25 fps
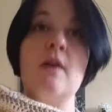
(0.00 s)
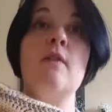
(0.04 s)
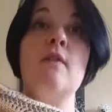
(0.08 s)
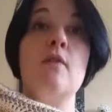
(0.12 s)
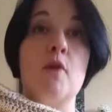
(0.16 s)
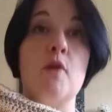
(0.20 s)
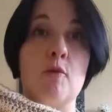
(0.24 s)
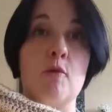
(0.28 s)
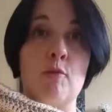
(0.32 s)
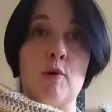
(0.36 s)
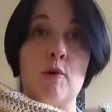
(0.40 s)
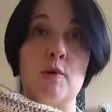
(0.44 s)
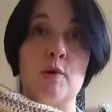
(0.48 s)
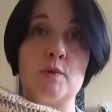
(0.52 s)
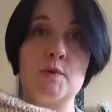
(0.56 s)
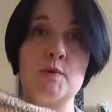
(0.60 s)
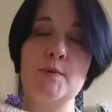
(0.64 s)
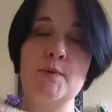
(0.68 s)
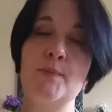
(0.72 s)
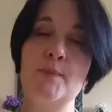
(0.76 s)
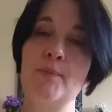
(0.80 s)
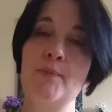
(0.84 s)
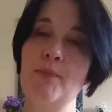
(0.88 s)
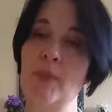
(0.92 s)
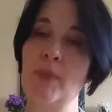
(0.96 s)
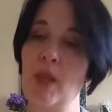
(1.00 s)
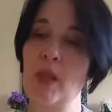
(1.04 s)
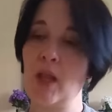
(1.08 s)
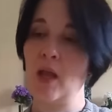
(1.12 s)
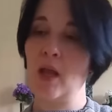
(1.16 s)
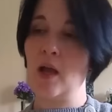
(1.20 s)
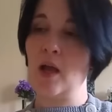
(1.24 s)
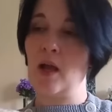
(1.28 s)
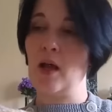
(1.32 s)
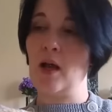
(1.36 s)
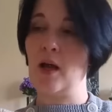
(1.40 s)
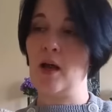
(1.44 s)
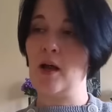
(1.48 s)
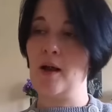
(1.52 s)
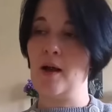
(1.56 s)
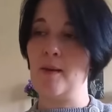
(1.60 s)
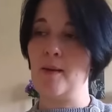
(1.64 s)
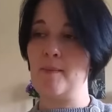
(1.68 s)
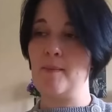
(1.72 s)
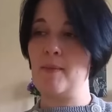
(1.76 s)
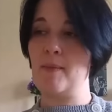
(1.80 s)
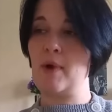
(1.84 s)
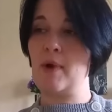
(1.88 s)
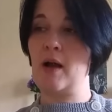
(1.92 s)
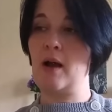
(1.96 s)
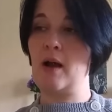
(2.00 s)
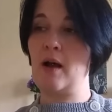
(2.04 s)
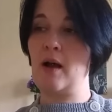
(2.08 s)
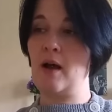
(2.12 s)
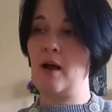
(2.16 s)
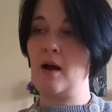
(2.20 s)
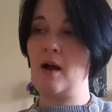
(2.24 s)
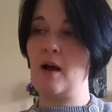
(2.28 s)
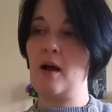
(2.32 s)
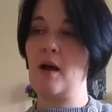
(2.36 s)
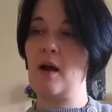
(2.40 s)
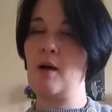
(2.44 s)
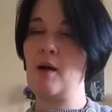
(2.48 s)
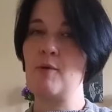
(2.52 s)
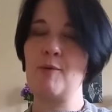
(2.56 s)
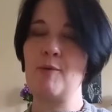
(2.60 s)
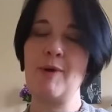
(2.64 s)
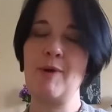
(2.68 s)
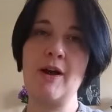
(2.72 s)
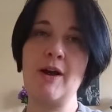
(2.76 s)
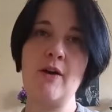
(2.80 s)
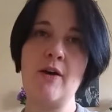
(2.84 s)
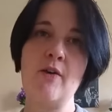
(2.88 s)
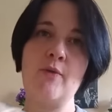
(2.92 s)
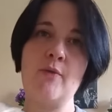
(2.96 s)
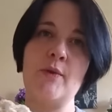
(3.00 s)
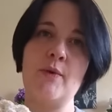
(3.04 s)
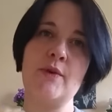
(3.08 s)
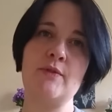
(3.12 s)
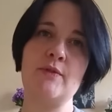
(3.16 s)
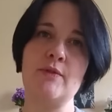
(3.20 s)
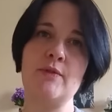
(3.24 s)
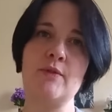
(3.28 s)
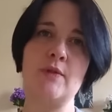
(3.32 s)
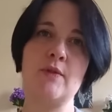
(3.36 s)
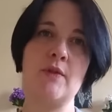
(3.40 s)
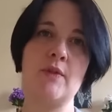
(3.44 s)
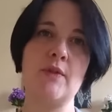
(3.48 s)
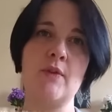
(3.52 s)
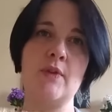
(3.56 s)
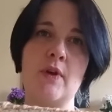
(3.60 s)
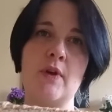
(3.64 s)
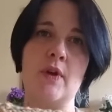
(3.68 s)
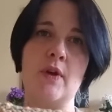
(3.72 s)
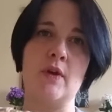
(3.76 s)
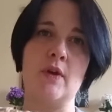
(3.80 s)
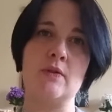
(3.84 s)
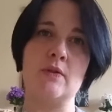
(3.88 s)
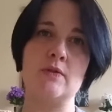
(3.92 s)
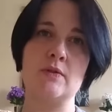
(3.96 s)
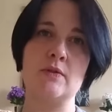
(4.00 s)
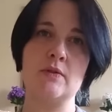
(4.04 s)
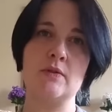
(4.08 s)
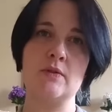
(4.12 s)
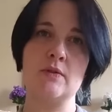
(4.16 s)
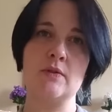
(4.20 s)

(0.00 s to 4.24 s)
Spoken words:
four balls. I'm about halfway through the third,